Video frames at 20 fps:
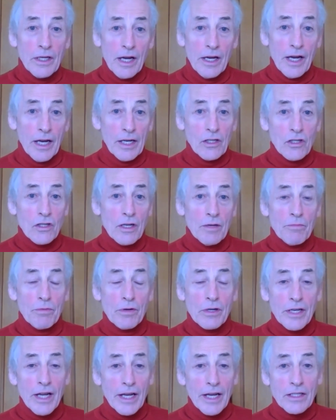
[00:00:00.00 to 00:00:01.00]
actually
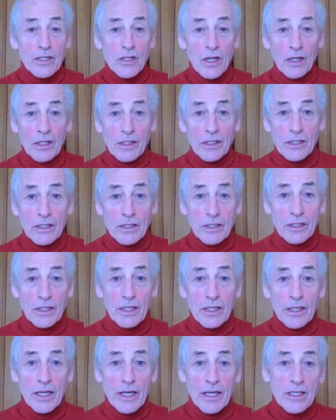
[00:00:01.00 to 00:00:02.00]
protects us
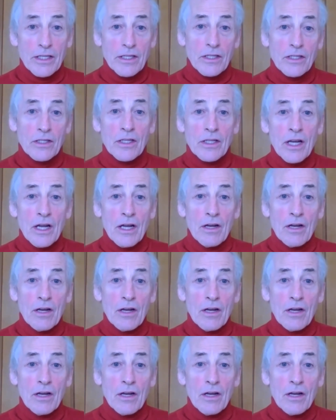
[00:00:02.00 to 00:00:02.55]
against